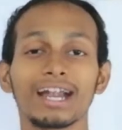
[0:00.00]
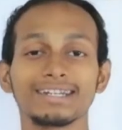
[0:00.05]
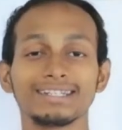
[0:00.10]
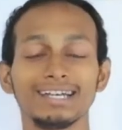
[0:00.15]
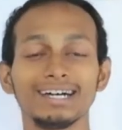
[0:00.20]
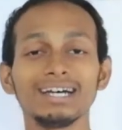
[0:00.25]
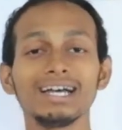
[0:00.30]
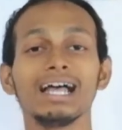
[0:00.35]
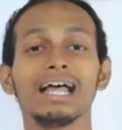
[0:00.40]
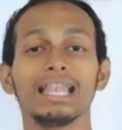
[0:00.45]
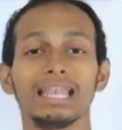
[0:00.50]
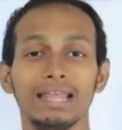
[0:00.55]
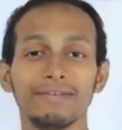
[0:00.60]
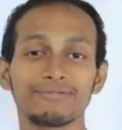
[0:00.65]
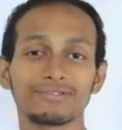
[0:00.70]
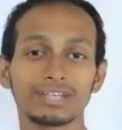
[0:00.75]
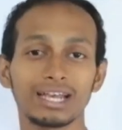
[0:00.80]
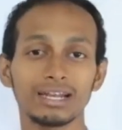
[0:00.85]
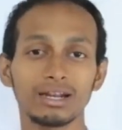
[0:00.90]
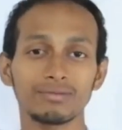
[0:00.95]
at the left
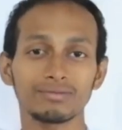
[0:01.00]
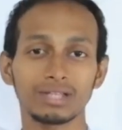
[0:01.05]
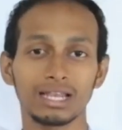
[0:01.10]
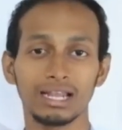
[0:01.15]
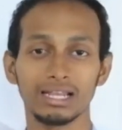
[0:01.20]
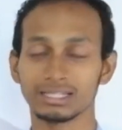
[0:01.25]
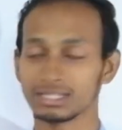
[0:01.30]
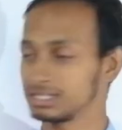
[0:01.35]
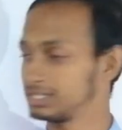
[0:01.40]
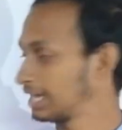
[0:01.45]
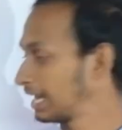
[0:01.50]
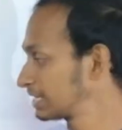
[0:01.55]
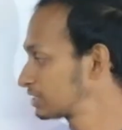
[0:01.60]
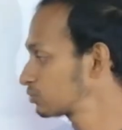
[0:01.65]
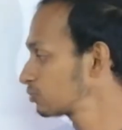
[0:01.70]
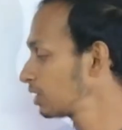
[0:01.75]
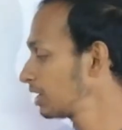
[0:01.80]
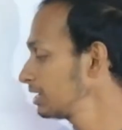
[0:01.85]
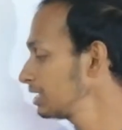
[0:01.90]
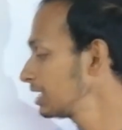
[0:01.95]
side of the lens.
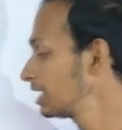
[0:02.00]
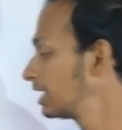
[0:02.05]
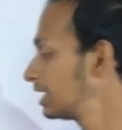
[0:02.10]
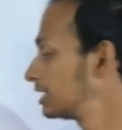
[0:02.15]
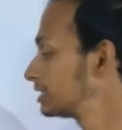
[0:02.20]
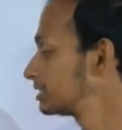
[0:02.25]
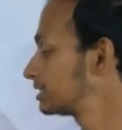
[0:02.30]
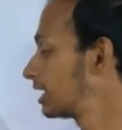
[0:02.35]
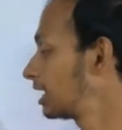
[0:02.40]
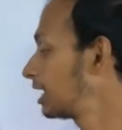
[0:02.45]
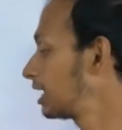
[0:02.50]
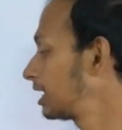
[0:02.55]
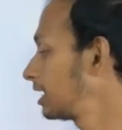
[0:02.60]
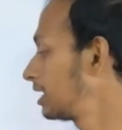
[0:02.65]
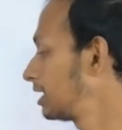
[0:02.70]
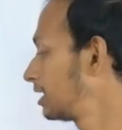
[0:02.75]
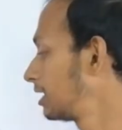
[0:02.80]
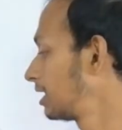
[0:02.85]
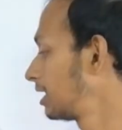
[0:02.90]
That's why the